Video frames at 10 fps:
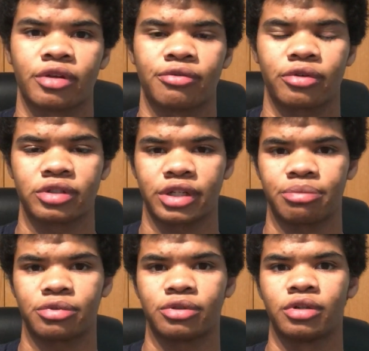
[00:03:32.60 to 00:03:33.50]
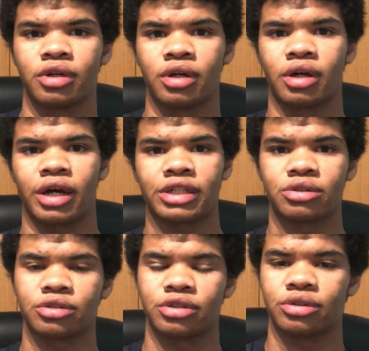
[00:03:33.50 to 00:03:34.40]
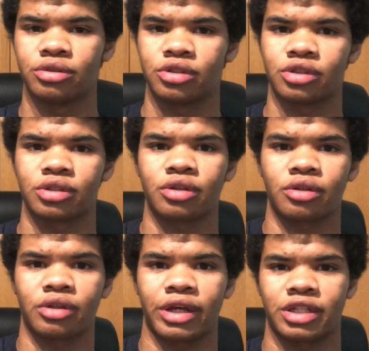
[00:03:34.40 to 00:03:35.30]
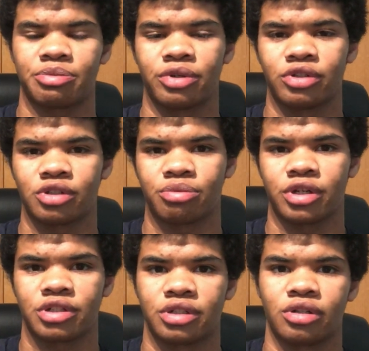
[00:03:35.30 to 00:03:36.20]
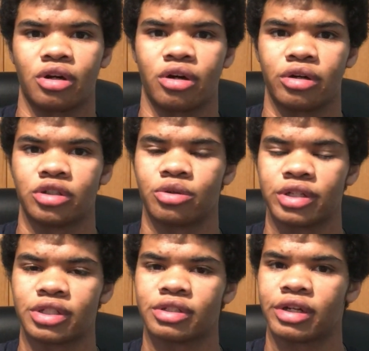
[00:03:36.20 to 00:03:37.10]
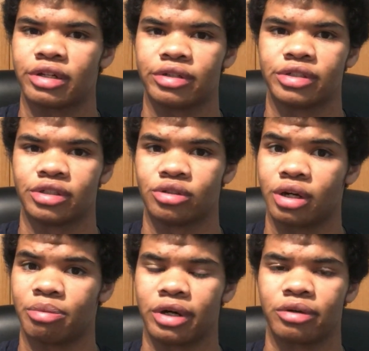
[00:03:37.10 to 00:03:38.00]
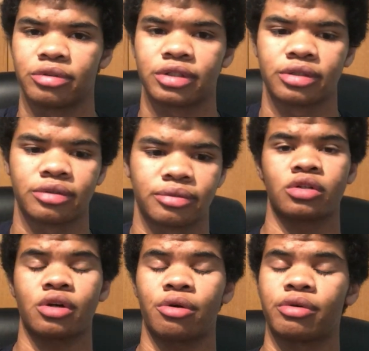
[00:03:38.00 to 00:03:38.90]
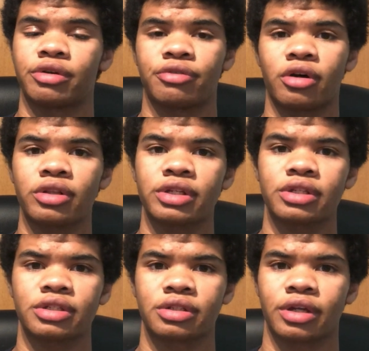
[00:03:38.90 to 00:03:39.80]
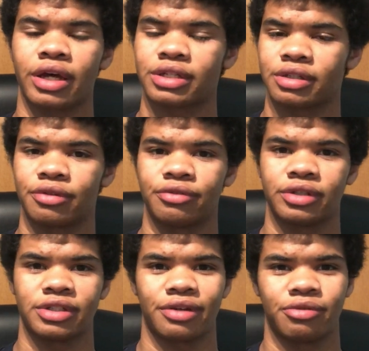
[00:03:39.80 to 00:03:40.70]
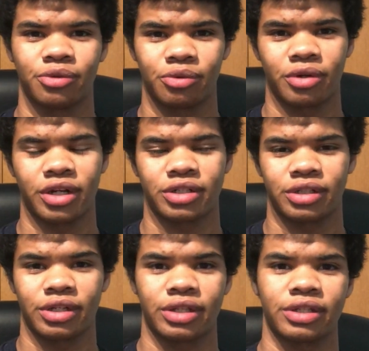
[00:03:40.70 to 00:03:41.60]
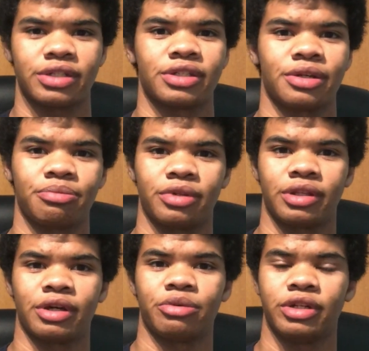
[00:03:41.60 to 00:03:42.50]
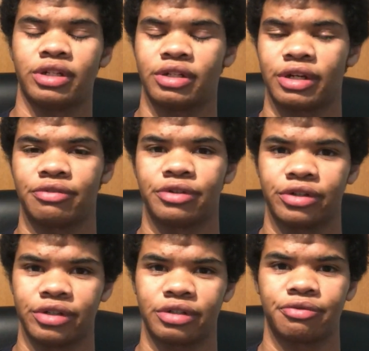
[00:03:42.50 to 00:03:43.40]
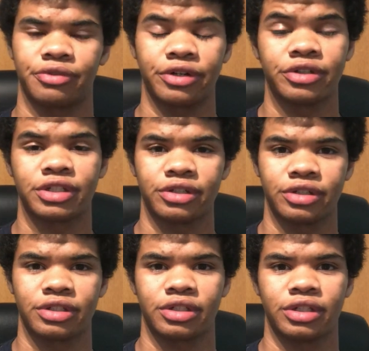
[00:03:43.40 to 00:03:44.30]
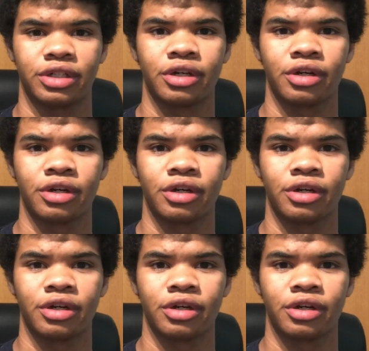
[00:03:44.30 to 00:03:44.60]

For example, high school students that experience depression are twice as likely to drop out. So if all this hasn't convinced everyone watching that this is something that we need to take very, very seriously,